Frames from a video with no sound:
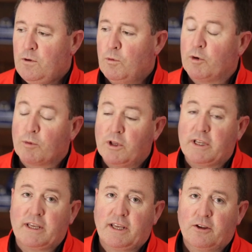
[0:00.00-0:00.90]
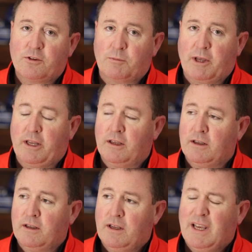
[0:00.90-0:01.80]
What really kills me,
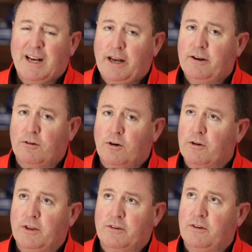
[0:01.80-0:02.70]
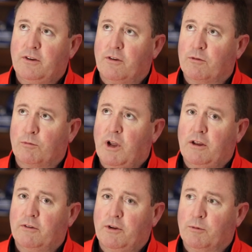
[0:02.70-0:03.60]
and I didn't learn this until
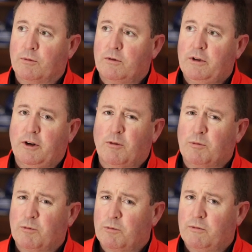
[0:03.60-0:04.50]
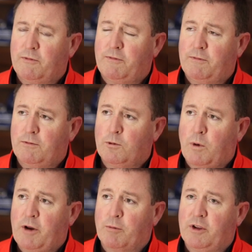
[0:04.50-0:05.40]
relatively, you know,
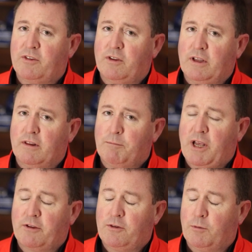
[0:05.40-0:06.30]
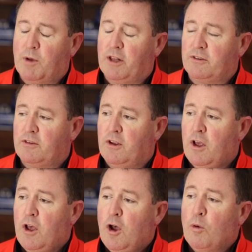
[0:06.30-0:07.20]
quite recently in the past few months,
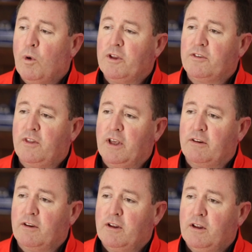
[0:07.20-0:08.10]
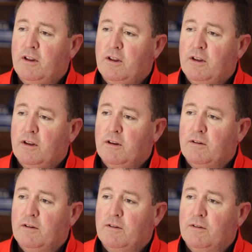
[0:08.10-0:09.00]
was that
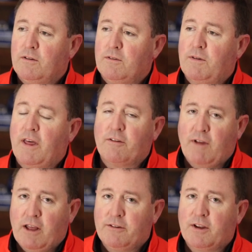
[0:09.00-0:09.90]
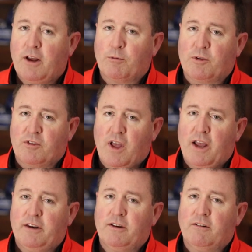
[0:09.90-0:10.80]
Father Valentine
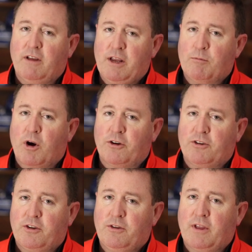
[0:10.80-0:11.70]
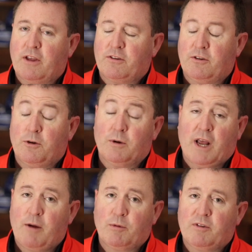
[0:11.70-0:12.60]
resigned in late March 2002, and
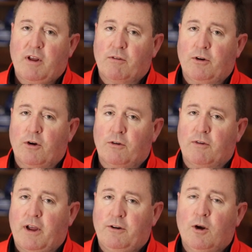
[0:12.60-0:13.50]
I was never notified.